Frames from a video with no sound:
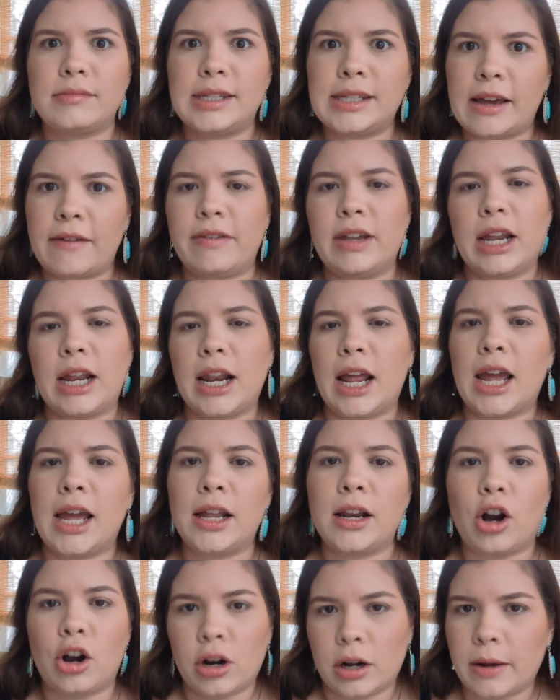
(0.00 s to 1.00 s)
7 and
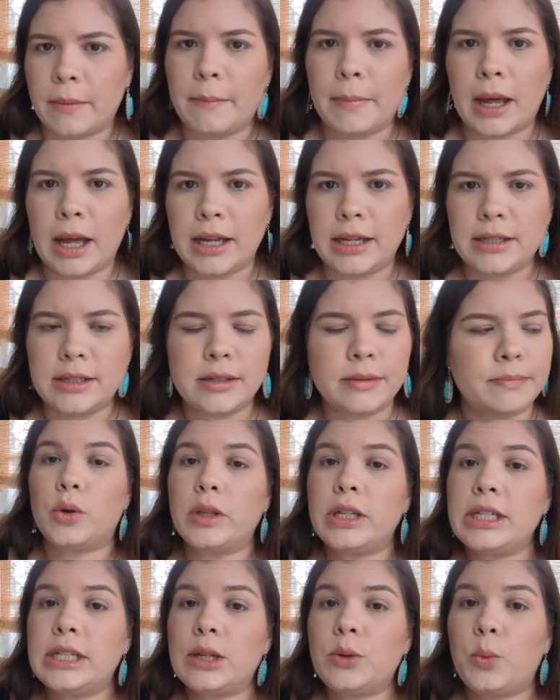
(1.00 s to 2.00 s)
8 are combined. She
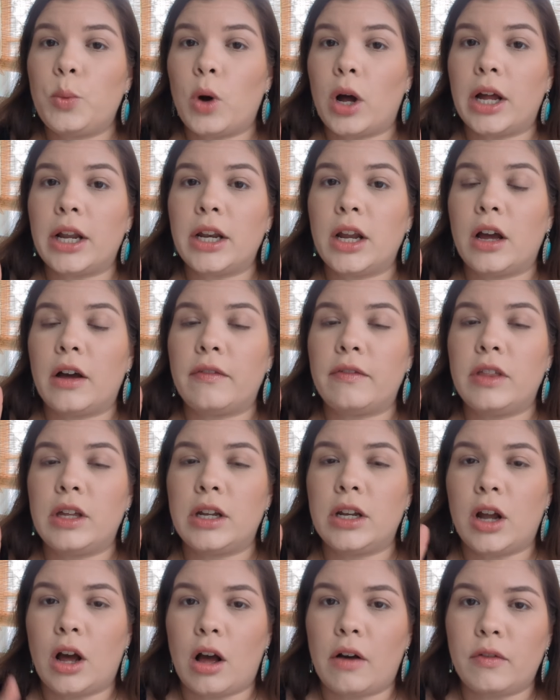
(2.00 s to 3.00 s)
only did 1 of the
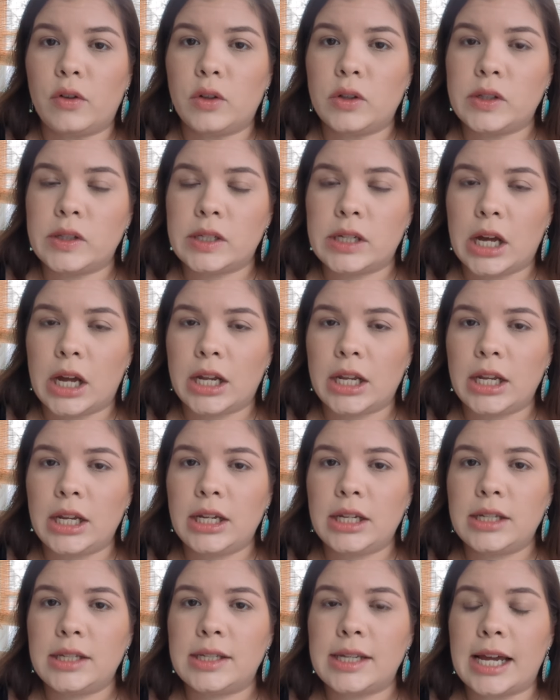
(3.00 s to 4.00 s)
novel
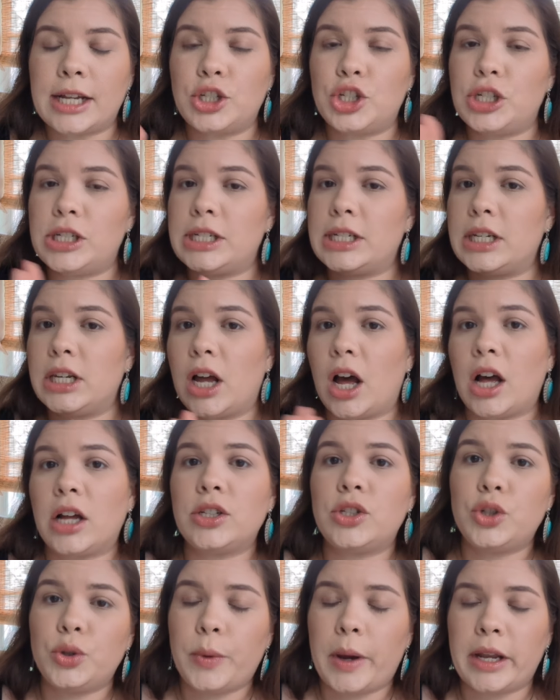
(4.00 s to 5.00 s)
studies and she did
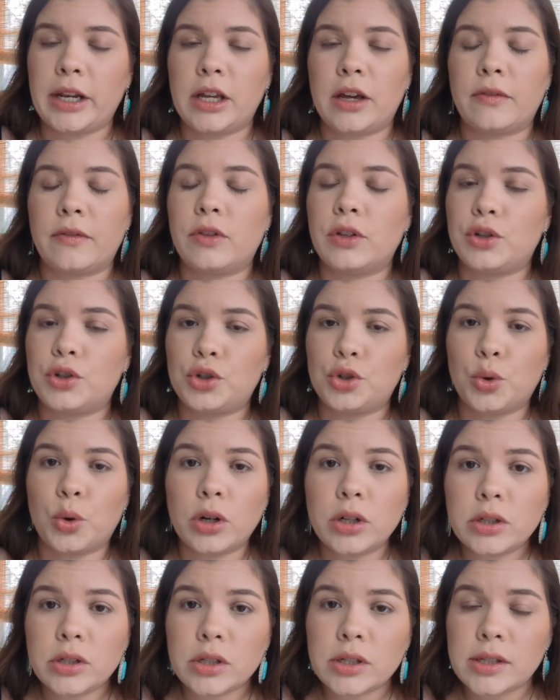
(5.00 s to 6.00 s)
not do any of the
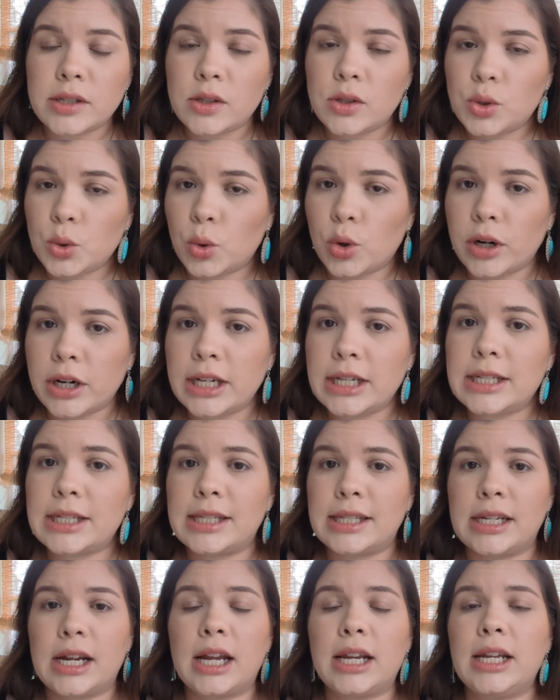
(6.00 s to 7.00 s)
short story
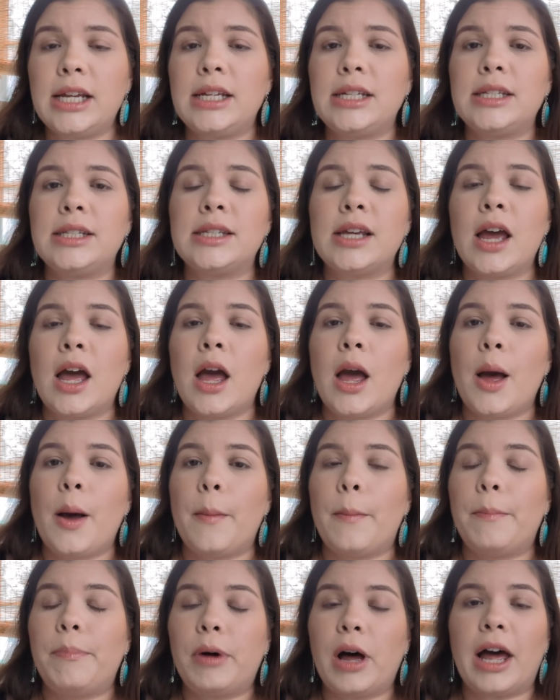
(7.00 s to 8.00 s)
studies,
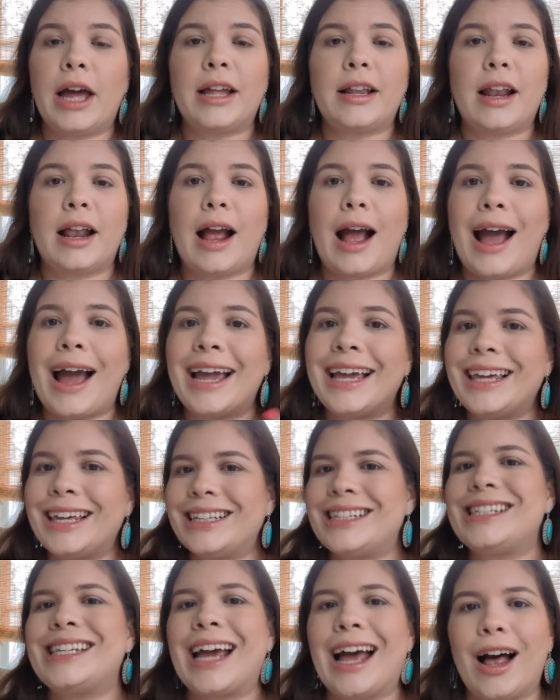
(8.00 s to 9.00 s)
but I
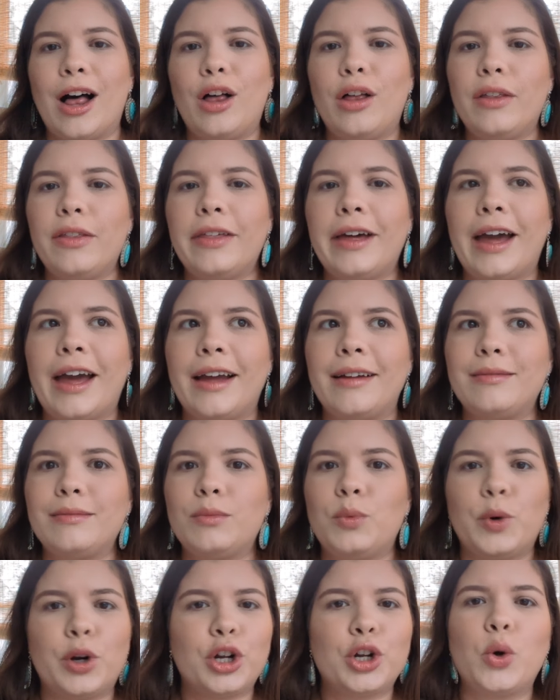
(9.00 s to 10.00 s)
can tell that
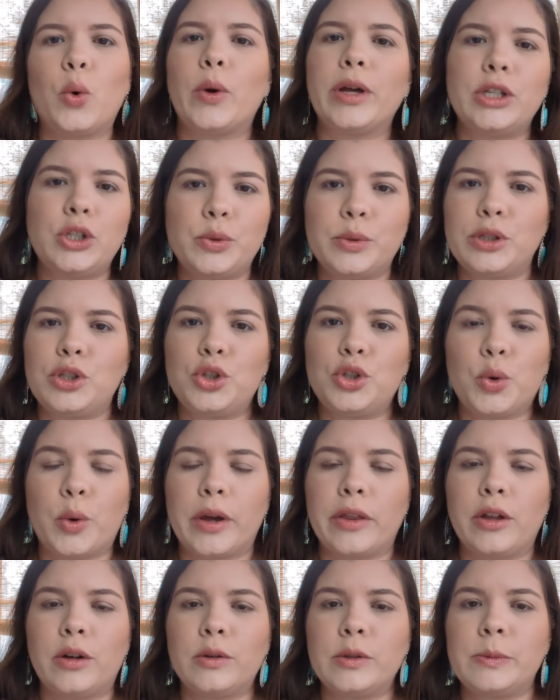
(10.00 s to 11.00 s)
we're going to
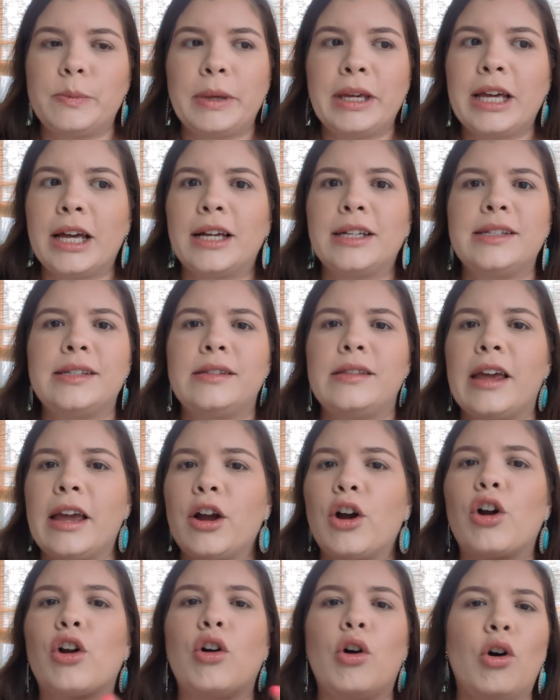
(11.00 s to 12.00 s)
enjoy those because they
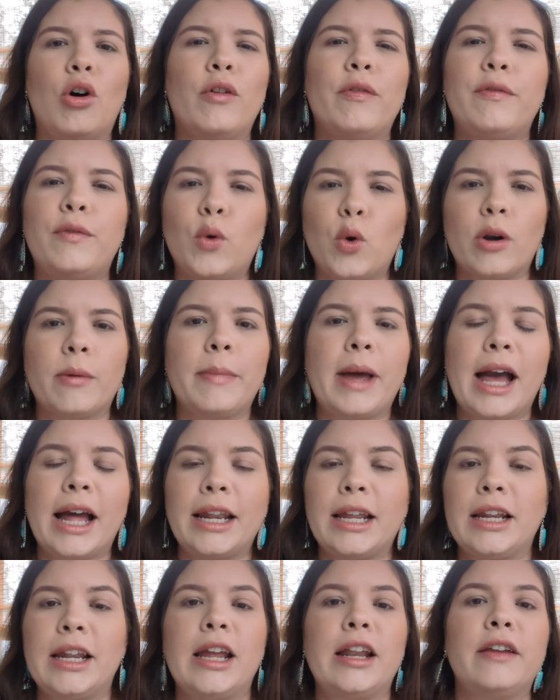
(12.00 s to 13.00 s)
are all
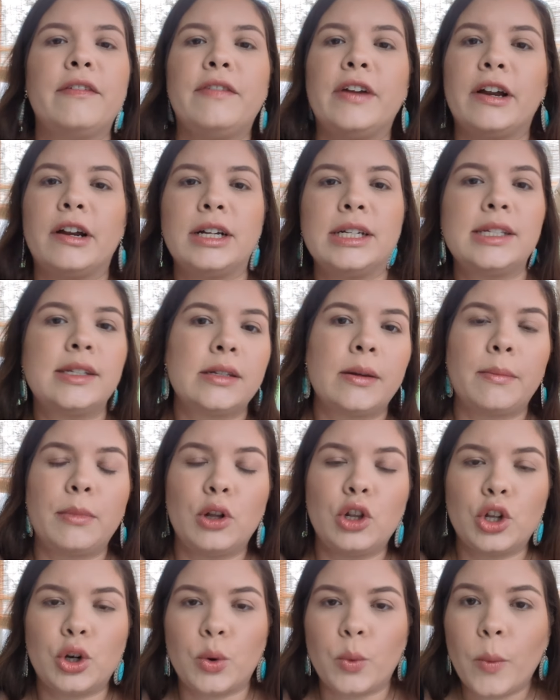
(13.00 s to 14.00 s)
formatted in a very
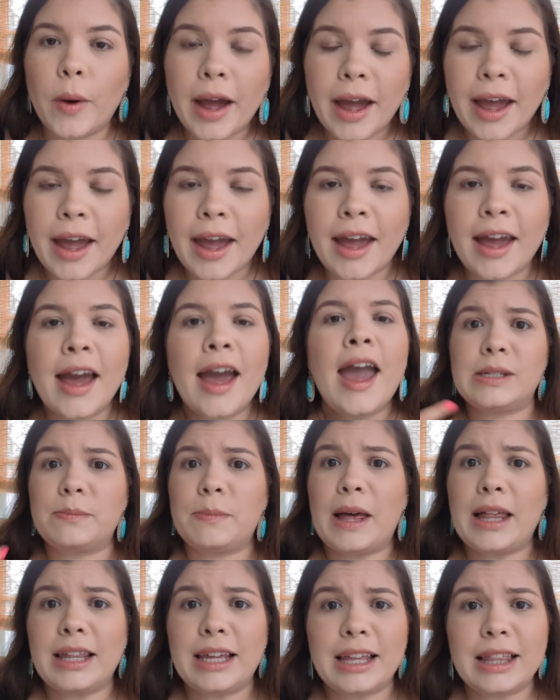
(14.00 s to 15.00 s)
similar way. The
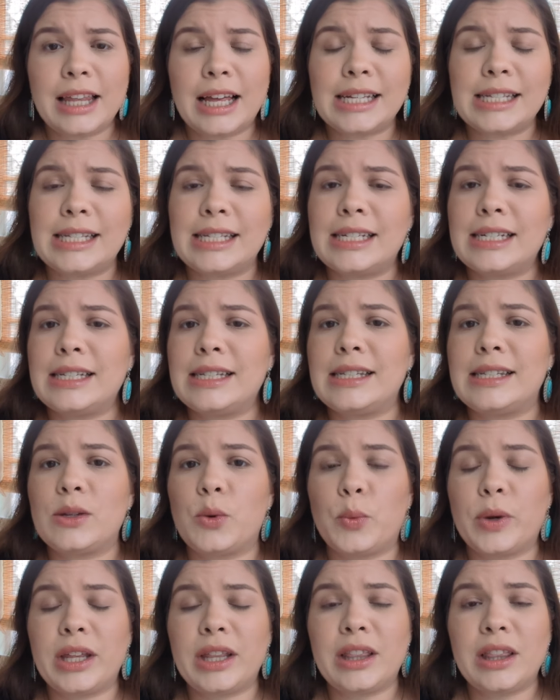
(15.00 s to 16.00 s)
spelling lessons
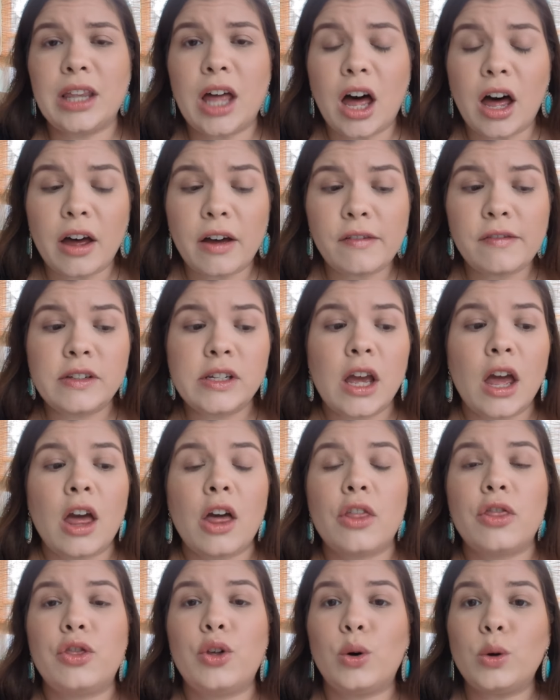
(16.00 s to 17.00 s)
we loved.
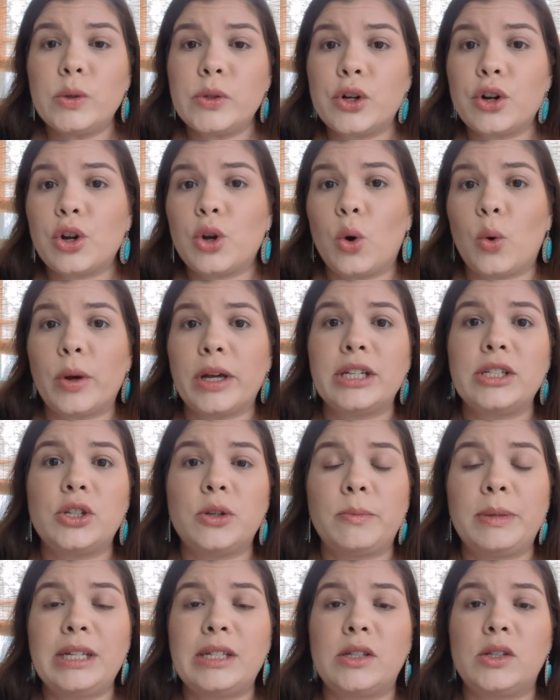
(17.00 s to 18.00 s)
those are going
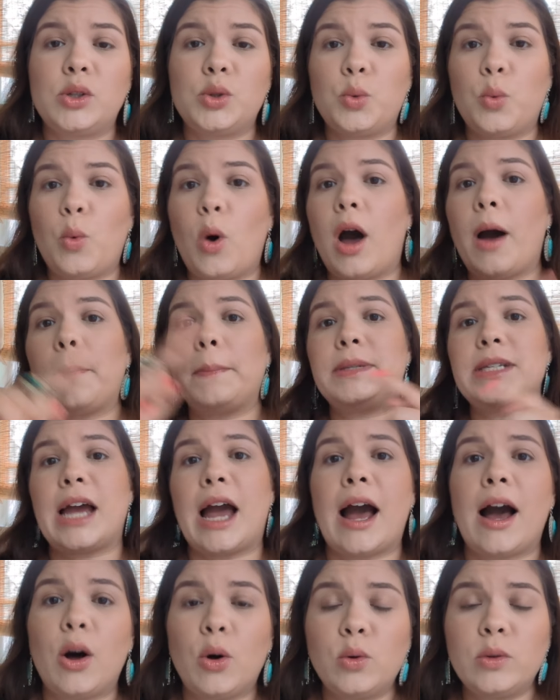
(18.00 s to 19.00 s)
to be swapped
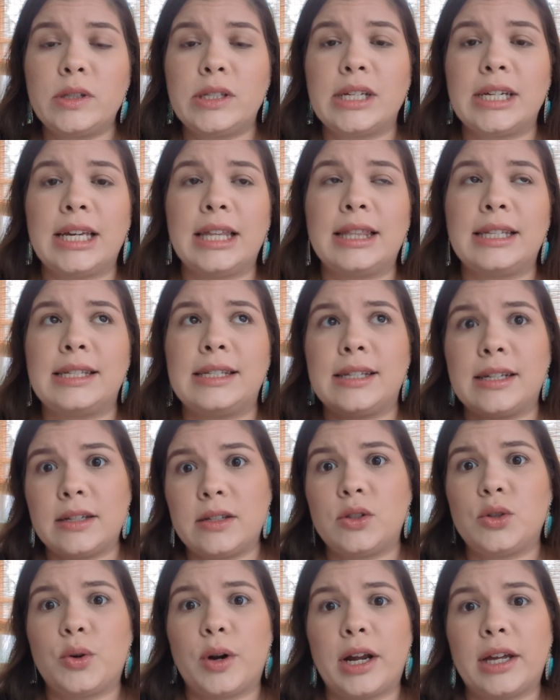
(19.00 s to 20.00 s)
out in the
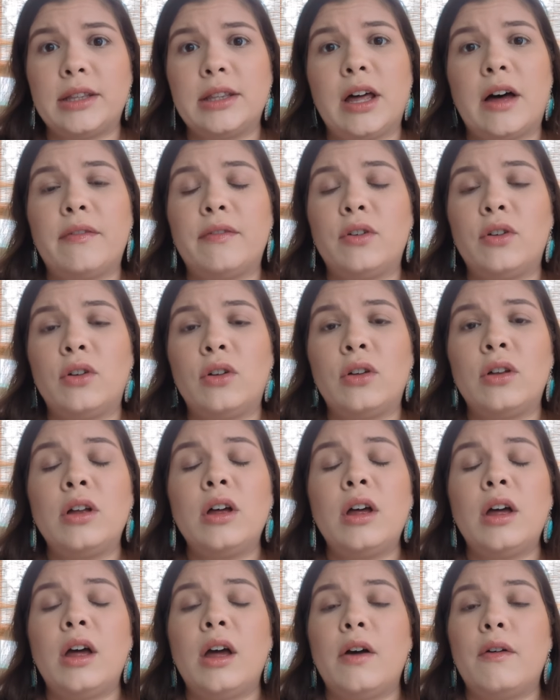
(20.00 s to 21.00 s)
6th grade level